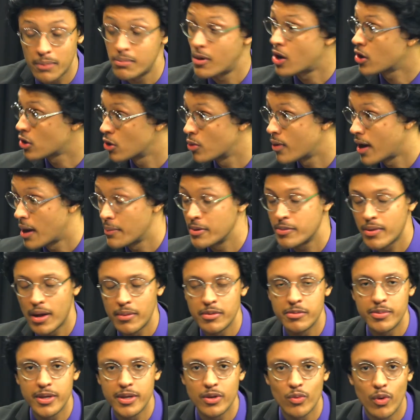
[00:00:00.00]
and Margot Robbie
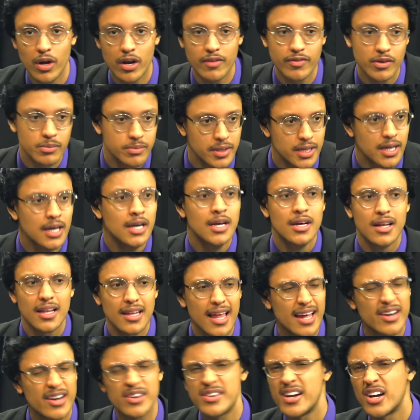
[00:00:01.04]
probably being one of them, but a
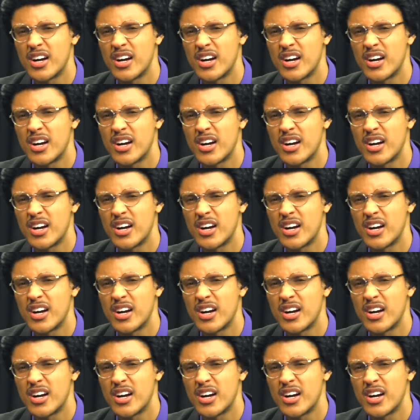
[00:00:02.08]
lot are